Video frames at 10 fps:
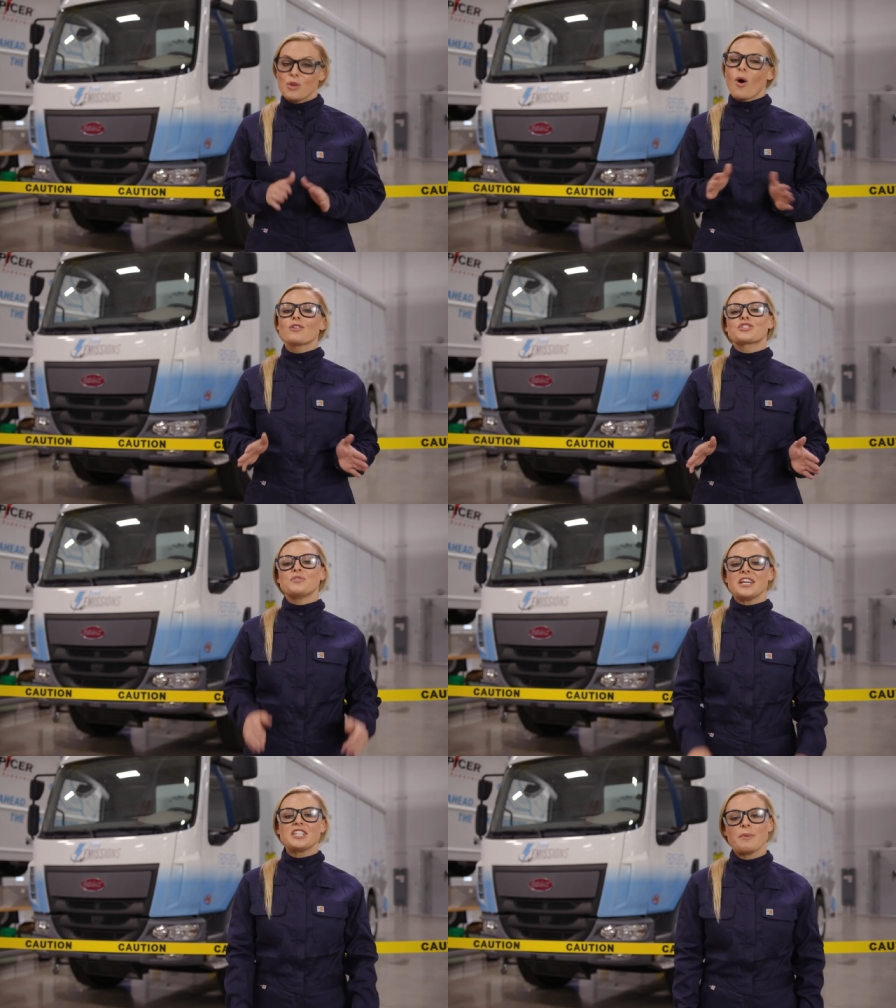You
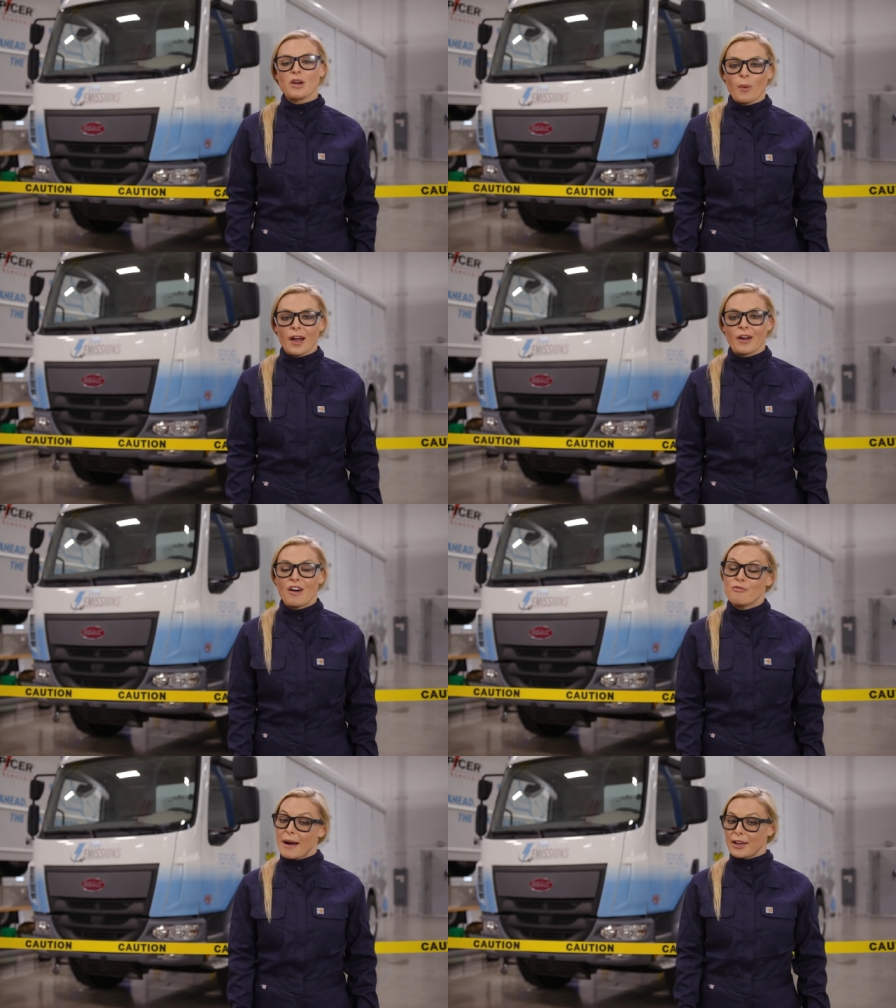also need to be aware
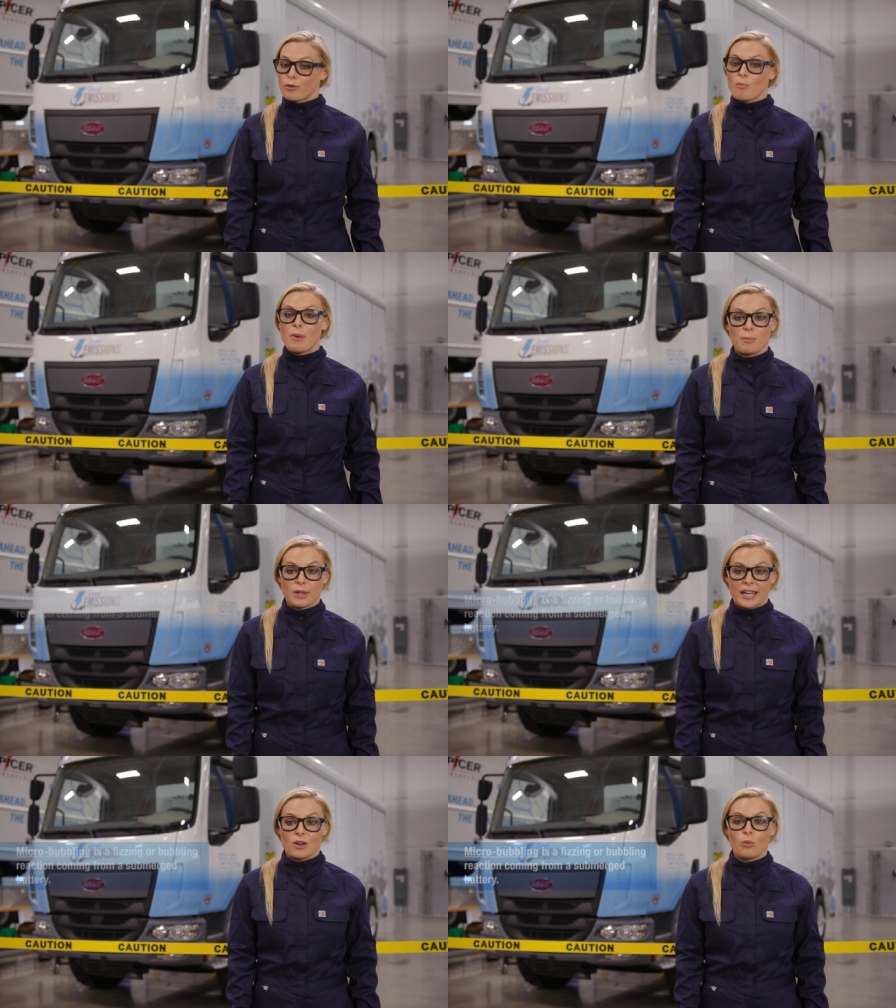of
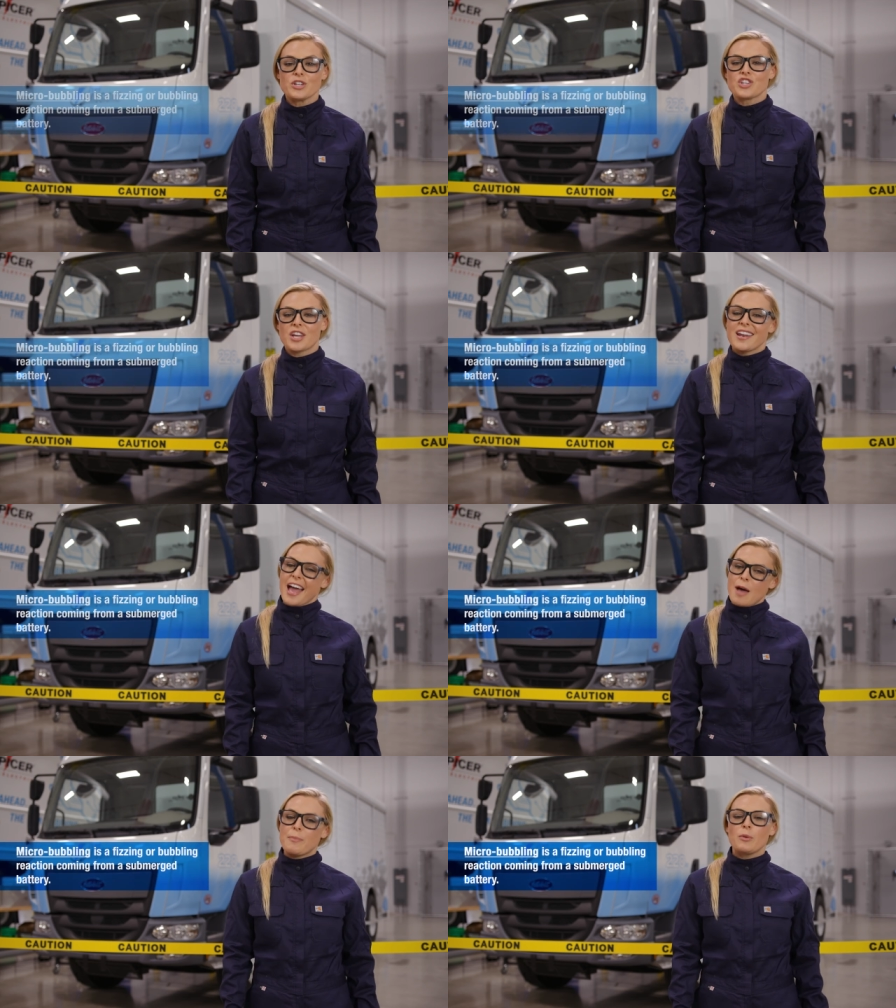microbubbling, which
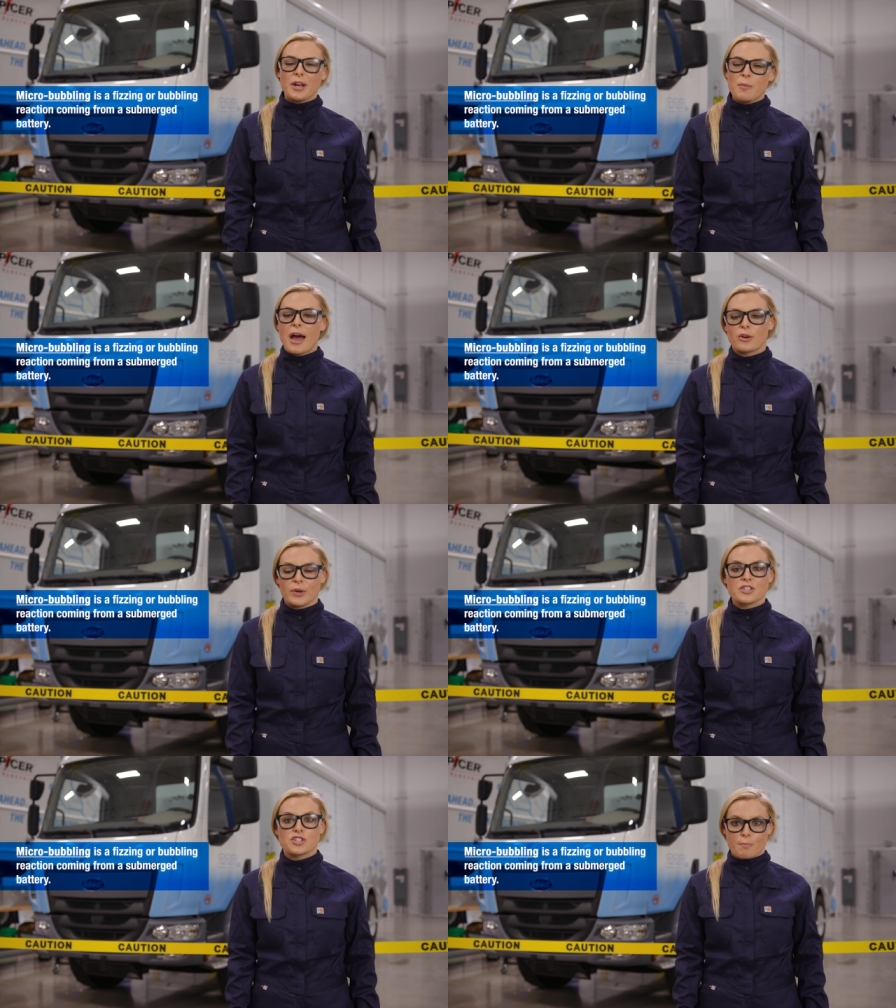can happen when a
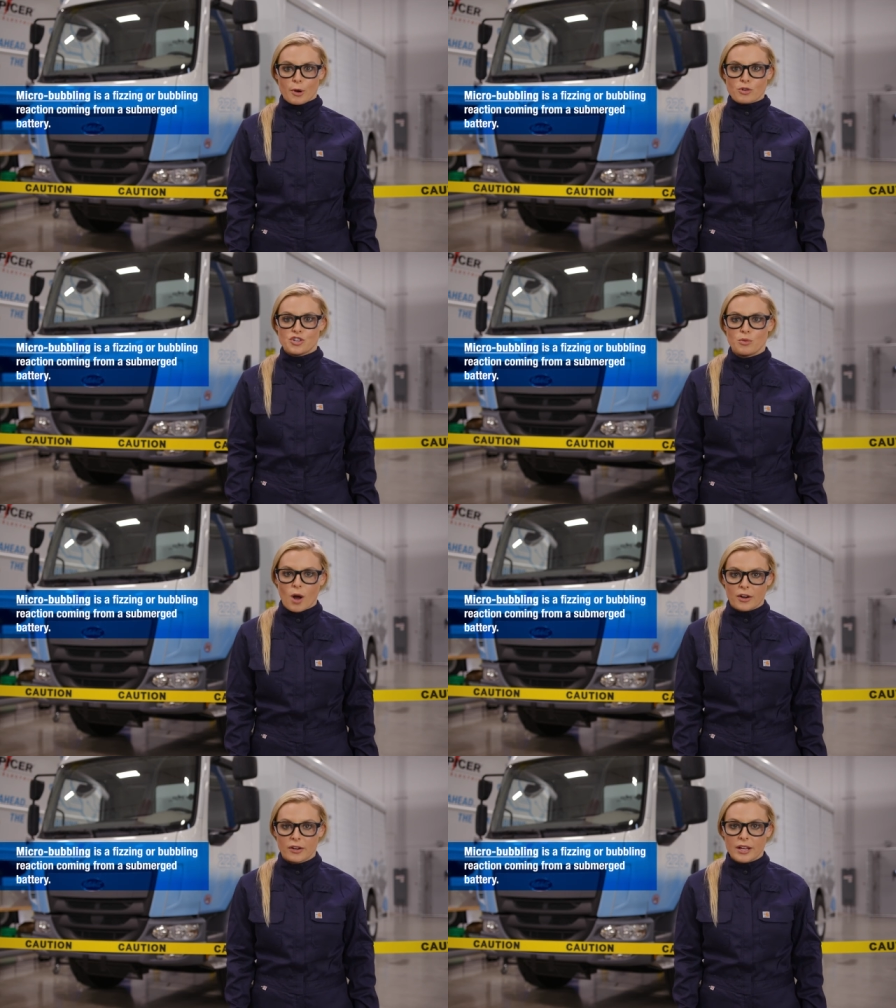battery is submerged
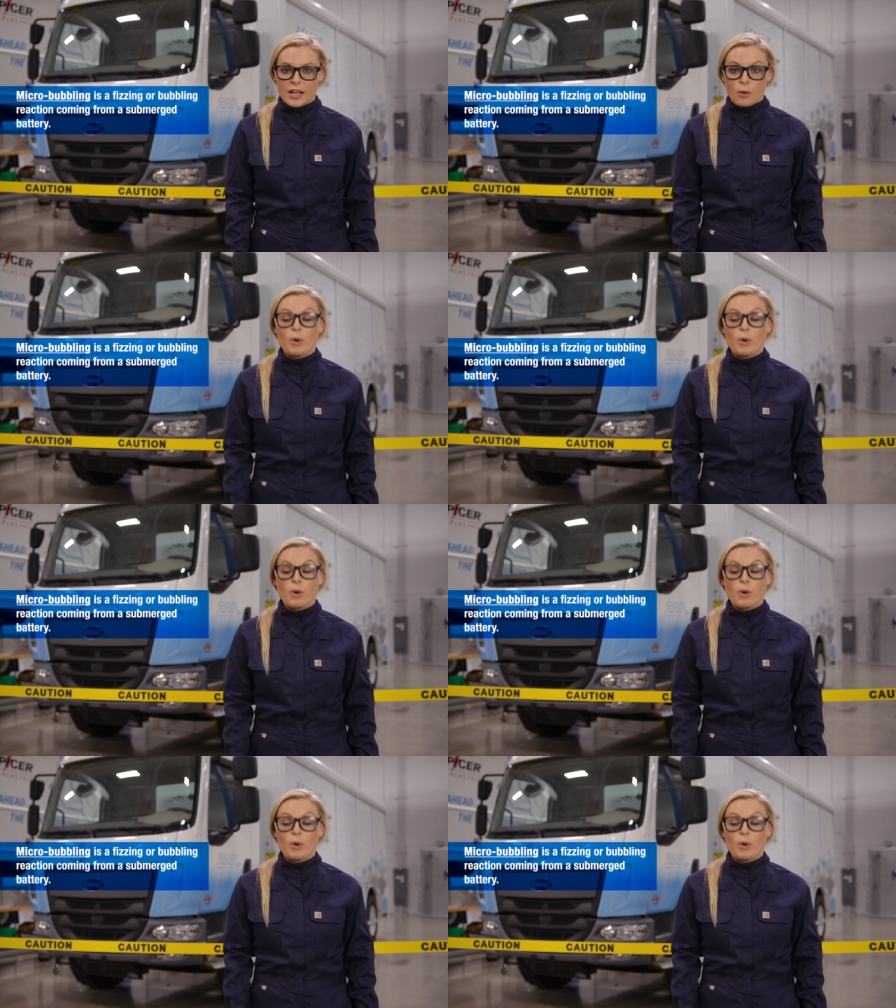in water.